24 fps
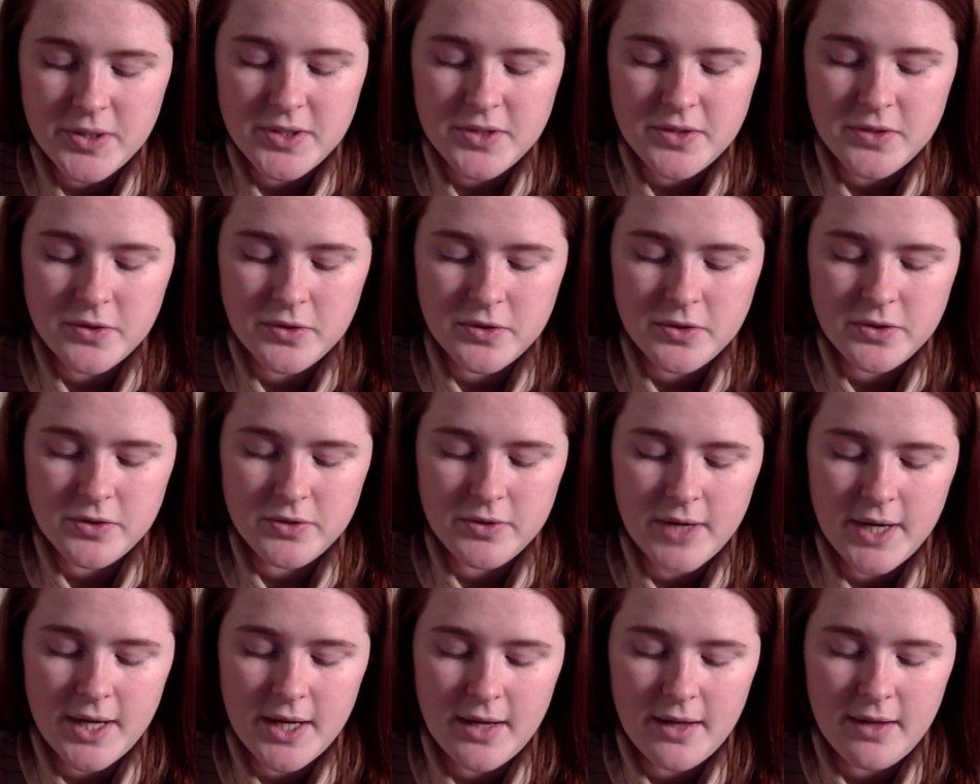
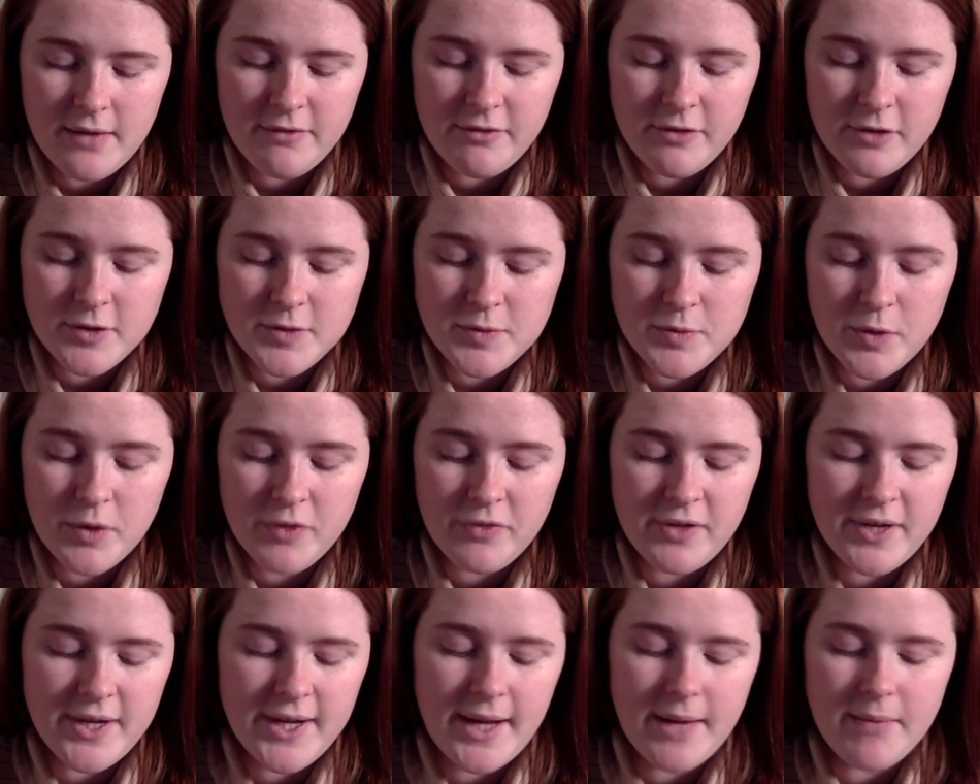sorcerer and false
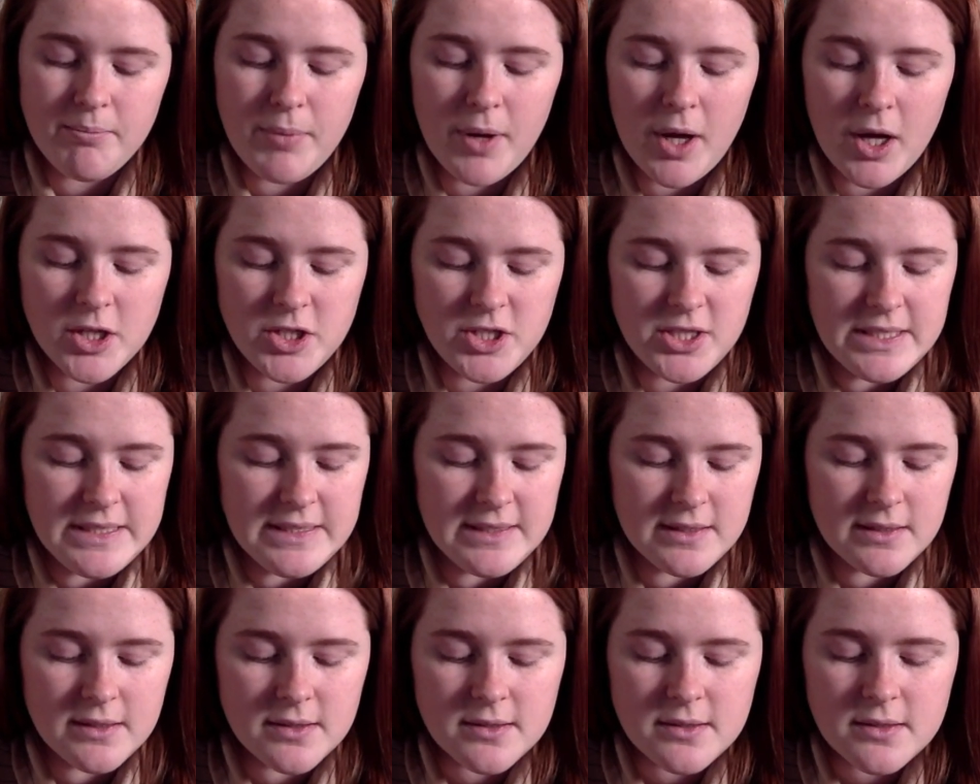prophet named
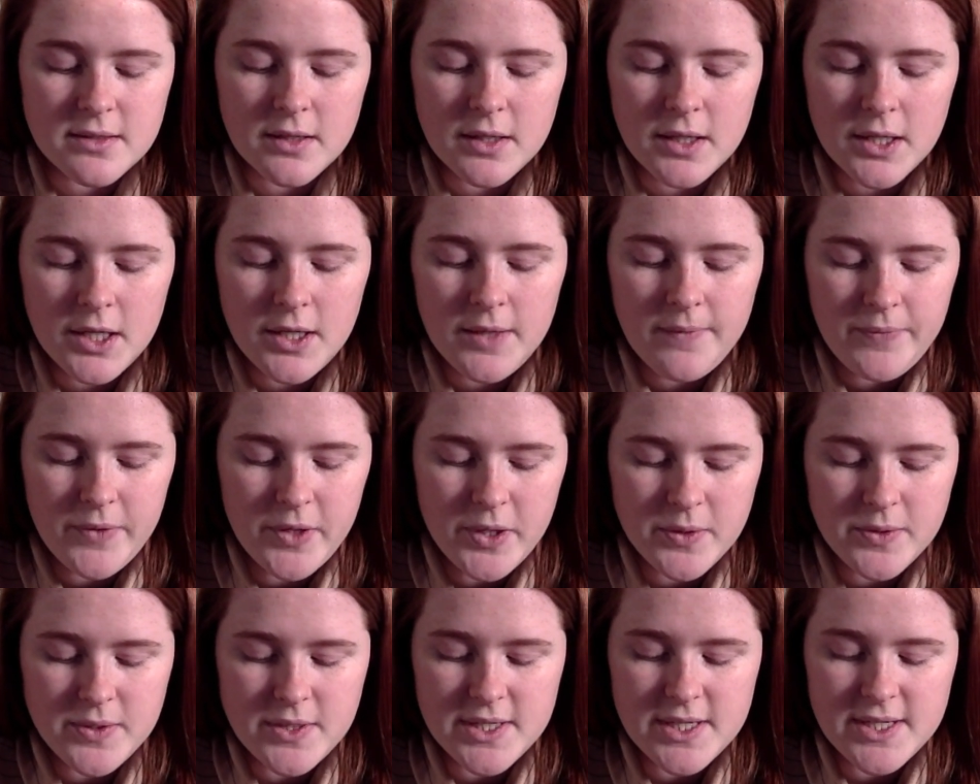Bar-Jesus, who
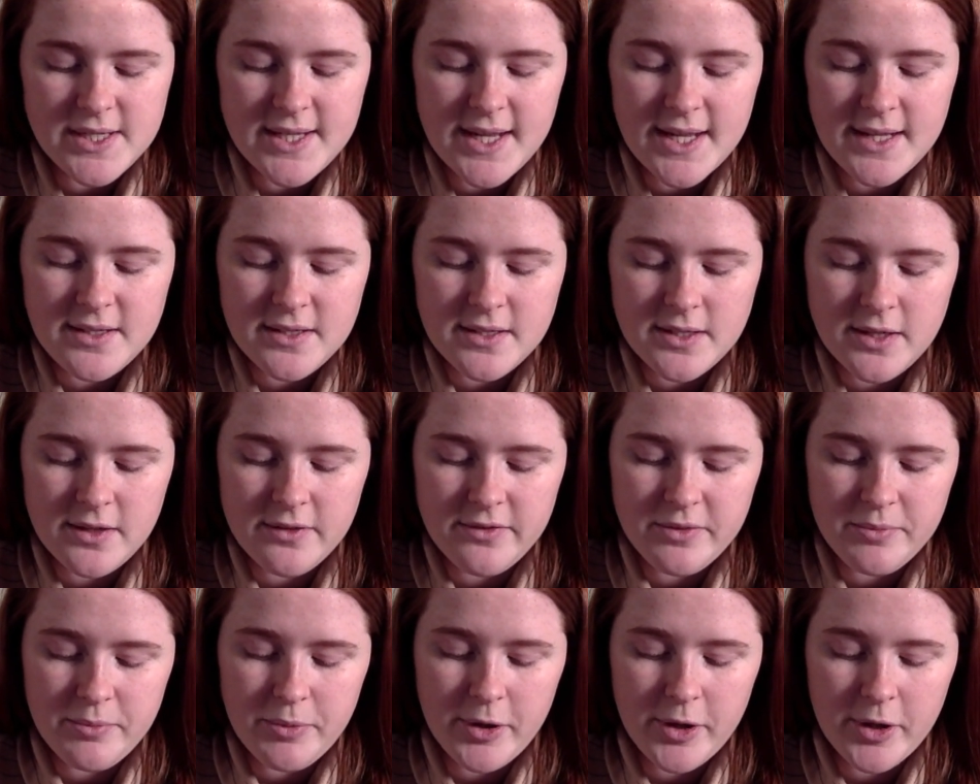was an attendant of
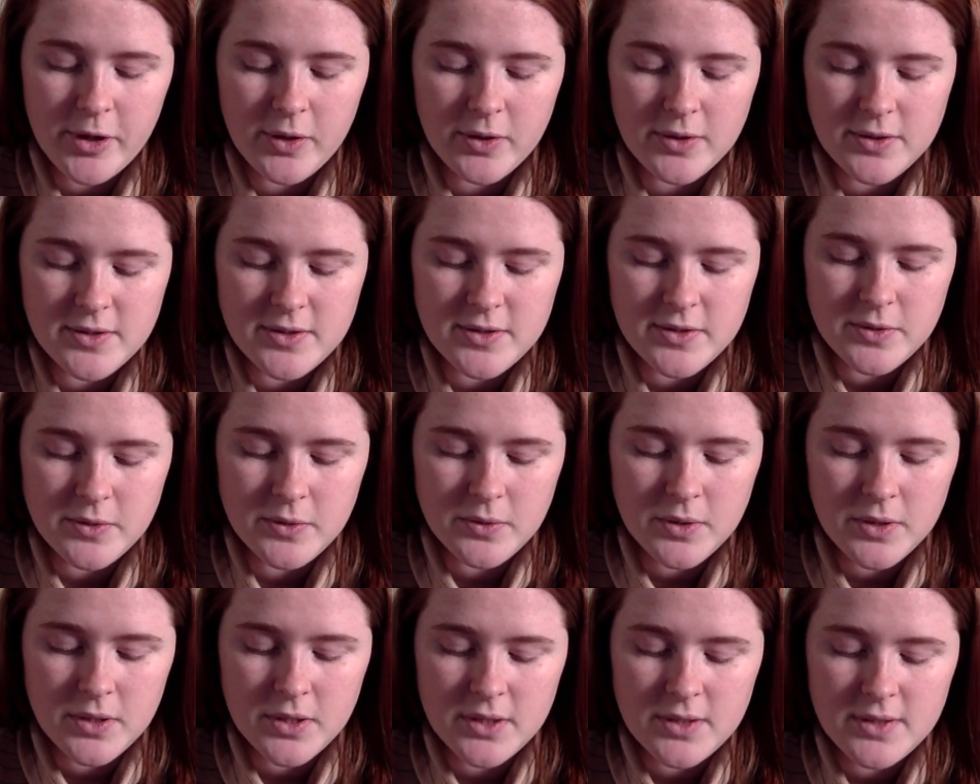the proconsul,
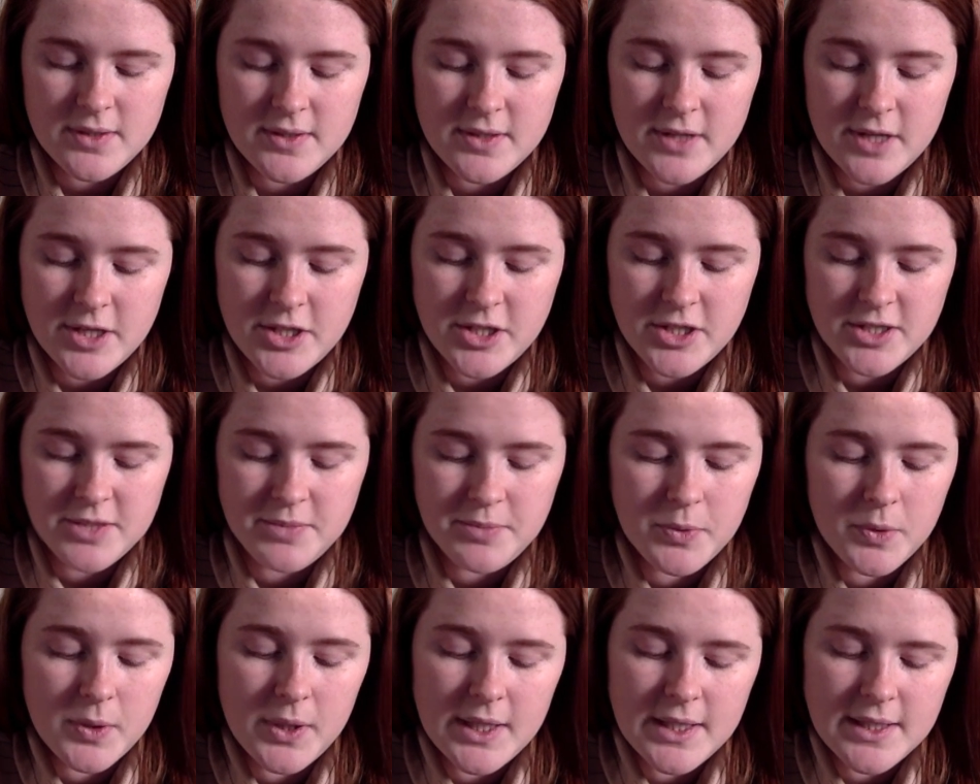Sergius
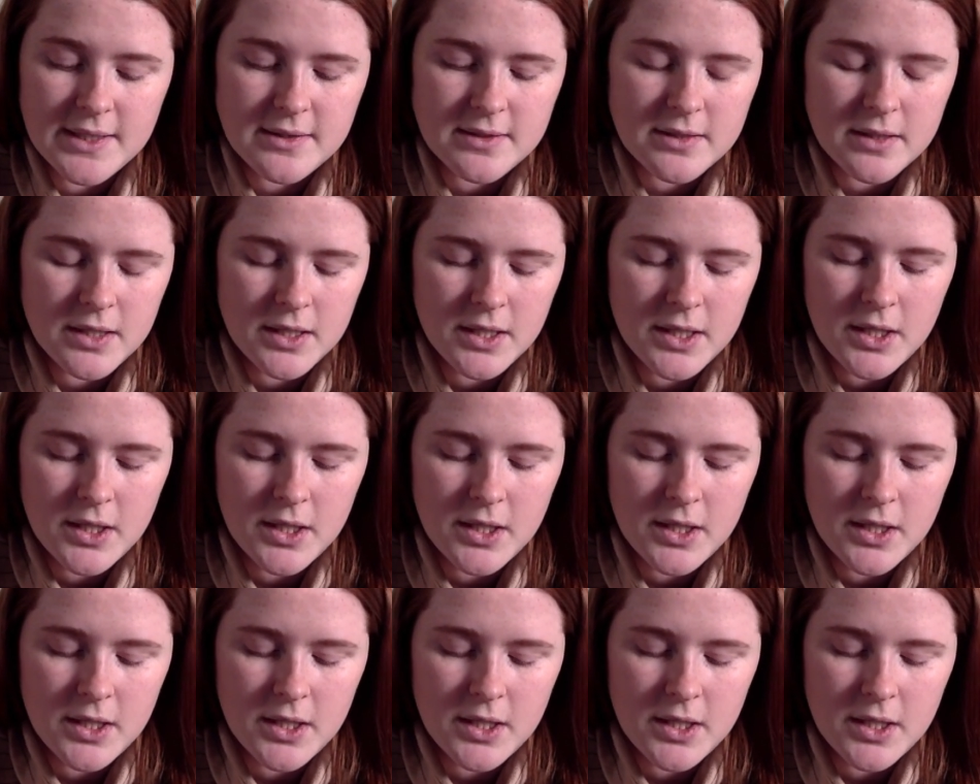Paulus.